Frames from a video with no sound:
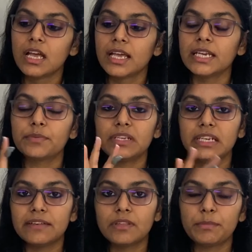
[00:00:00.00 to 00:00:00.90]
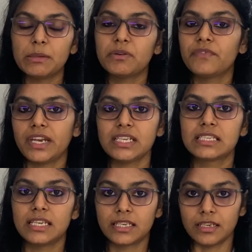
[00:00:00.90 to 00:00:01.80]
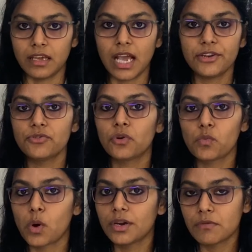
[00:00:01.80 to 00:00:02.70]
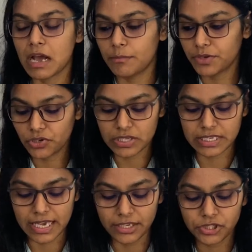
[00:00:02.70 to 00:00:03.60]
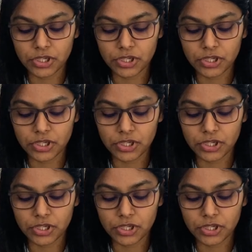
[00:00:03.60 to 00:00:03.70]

it will leave the paper very sticky and you don't want to hamper your sketch.